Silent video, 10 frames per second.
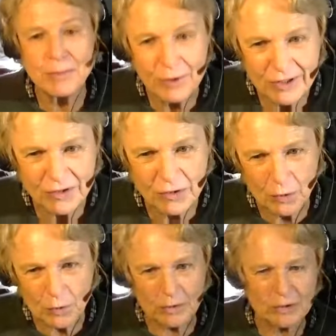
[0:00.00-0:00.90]
book is
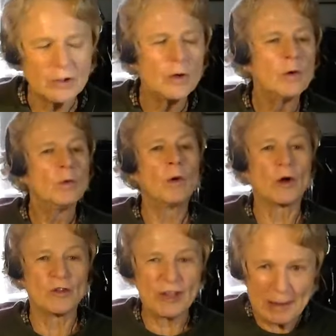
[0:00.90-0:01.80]
called
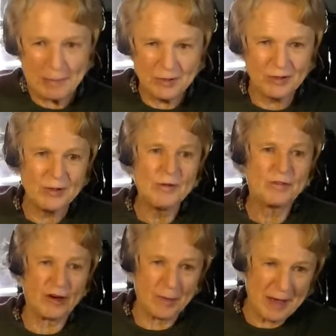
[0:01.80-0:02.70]
WhatsApps
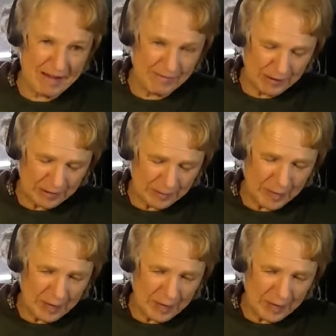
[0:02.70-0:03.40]
from Heaven.